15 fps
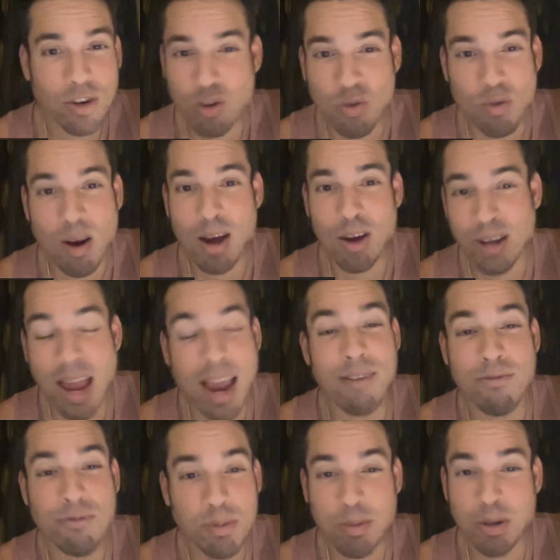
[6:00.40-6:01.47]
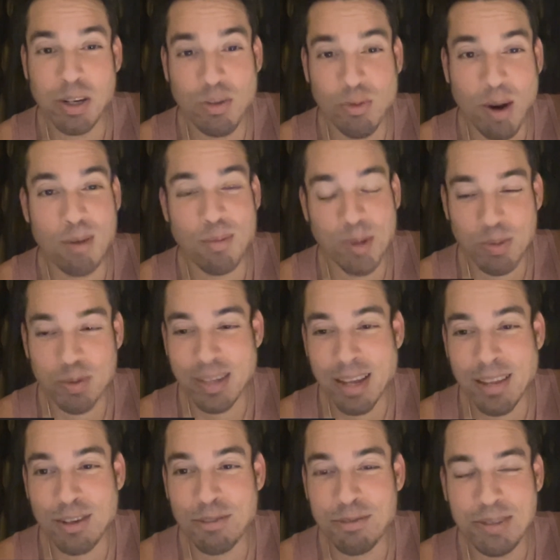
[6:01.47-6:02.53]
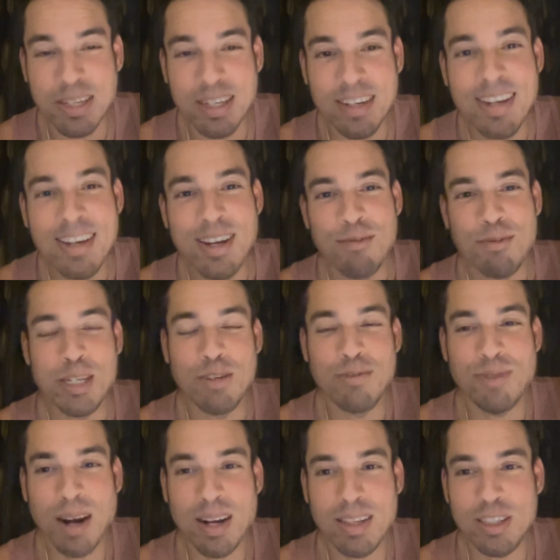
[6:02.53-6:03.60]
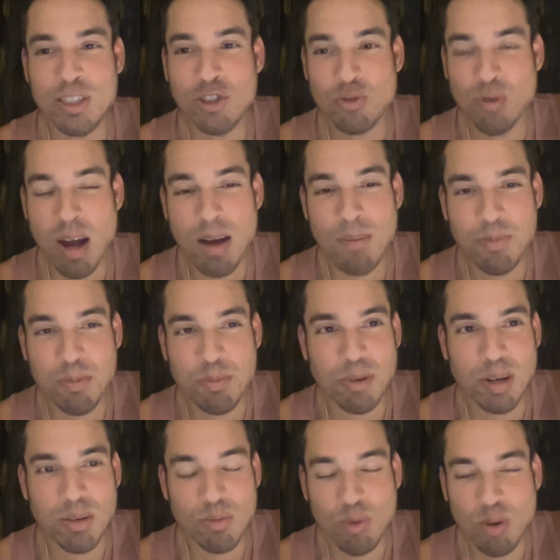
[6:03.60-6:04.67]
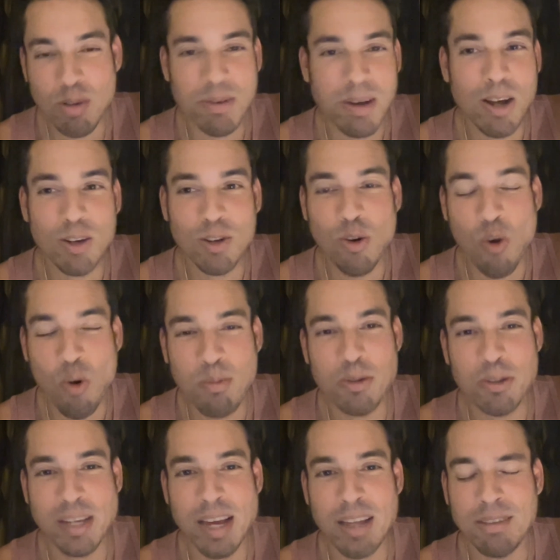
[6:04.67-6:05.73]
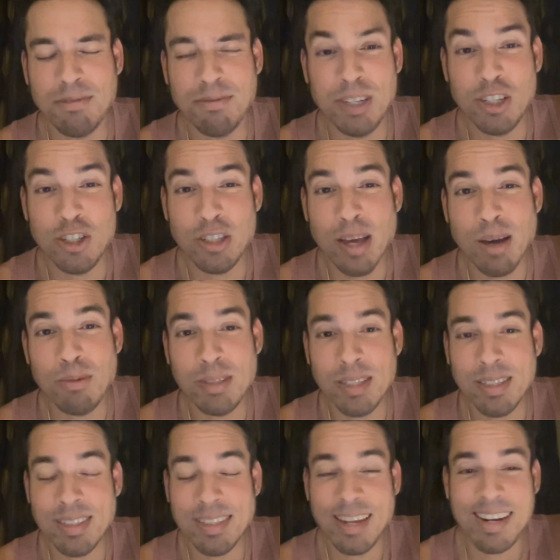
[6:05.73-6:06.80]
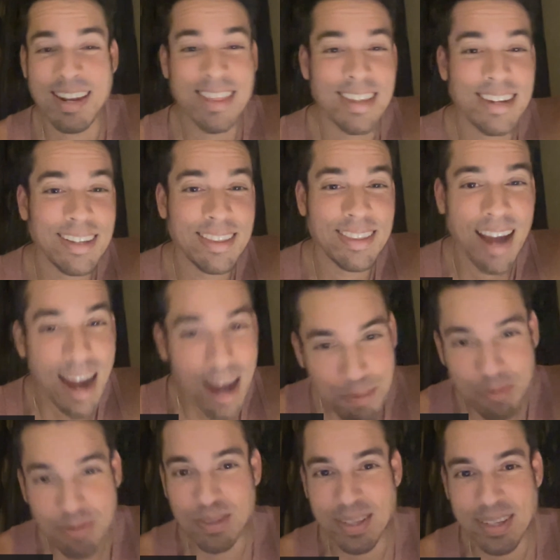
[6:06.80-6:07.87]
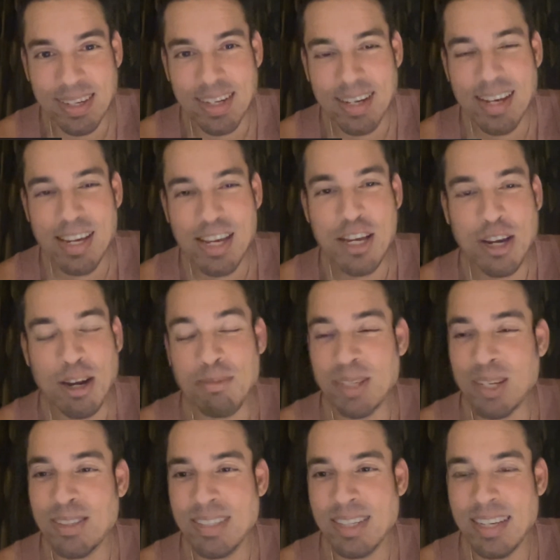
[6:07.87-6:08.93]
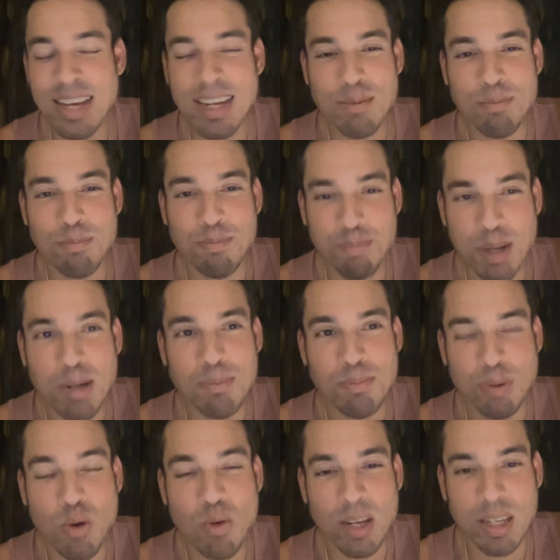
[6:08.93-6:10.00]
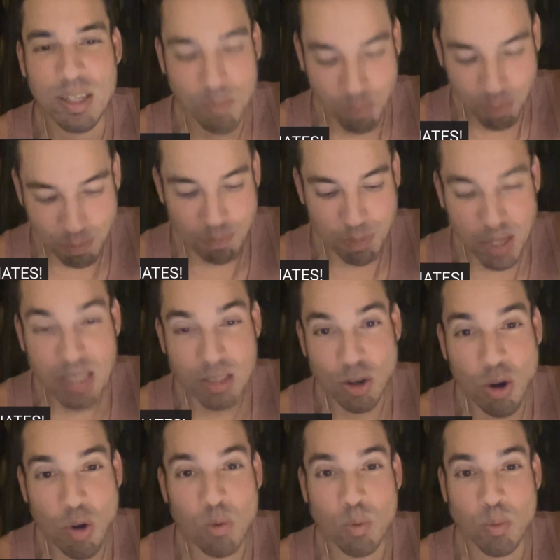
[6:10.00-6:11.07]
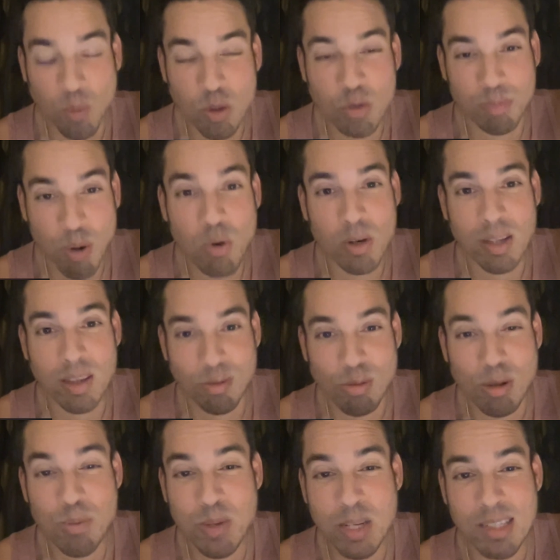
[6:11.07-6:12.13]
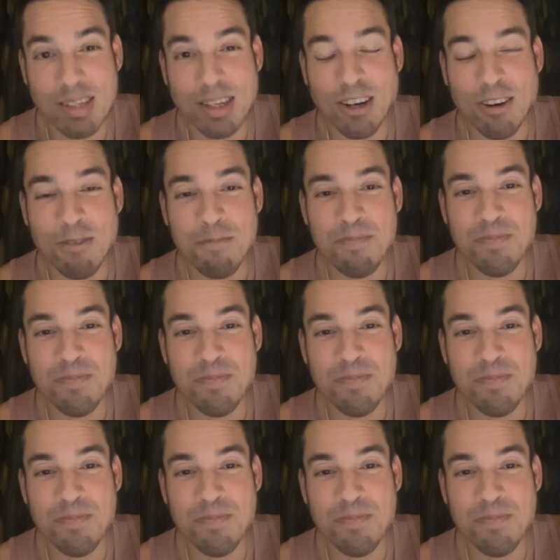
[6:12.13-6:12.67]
crowd, everybody around me was on their feet when he finally dropped Brandon Royval and almost got the finish. That was insane. And then on top of it, he comes out and said he had his big toe was broken 3 weeks ago.